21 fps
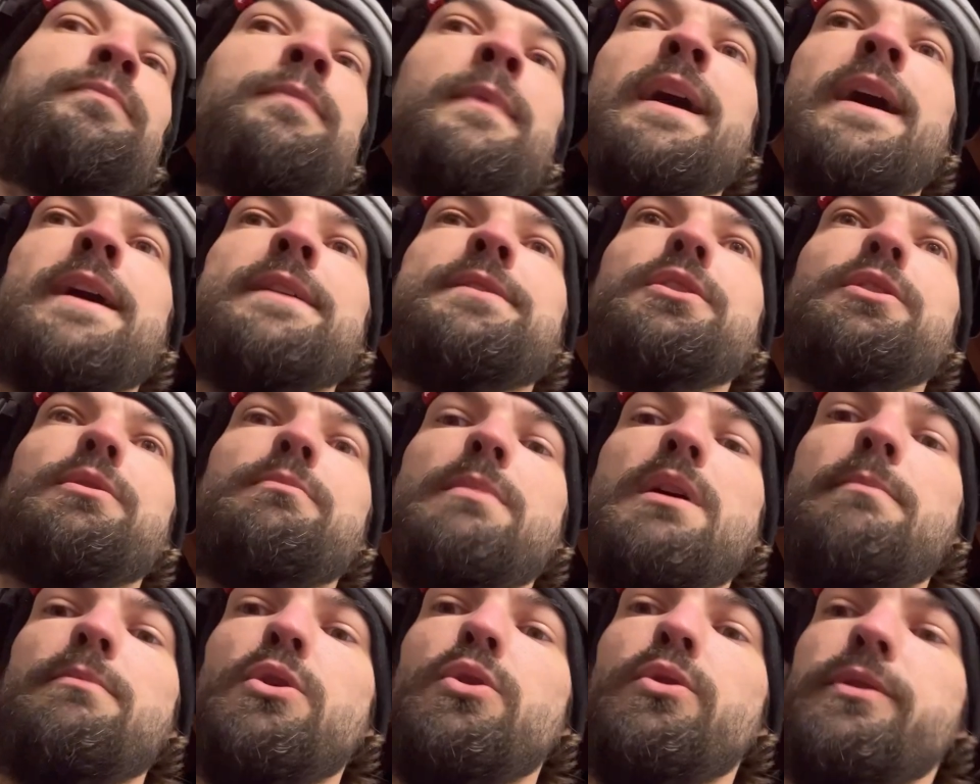I took
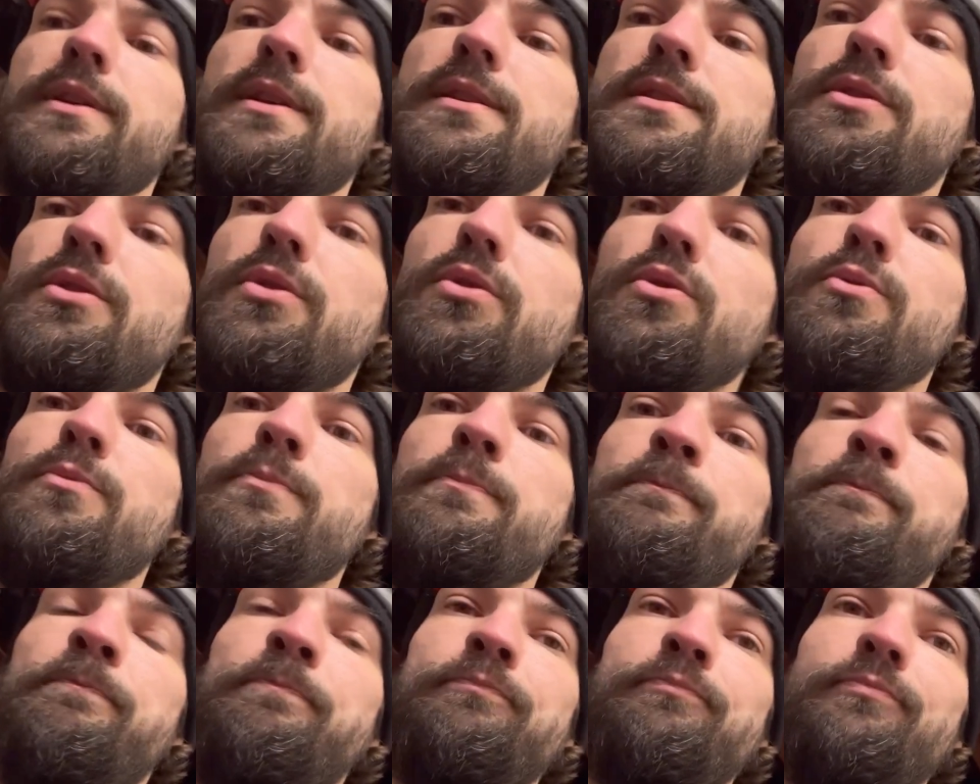my multi-tool
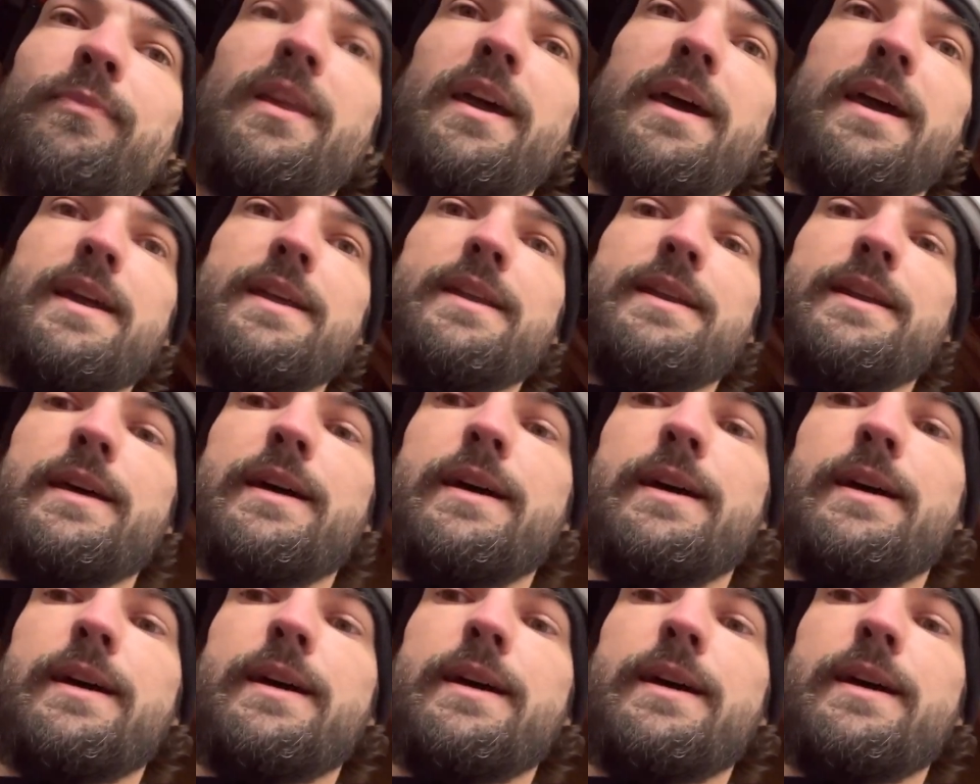and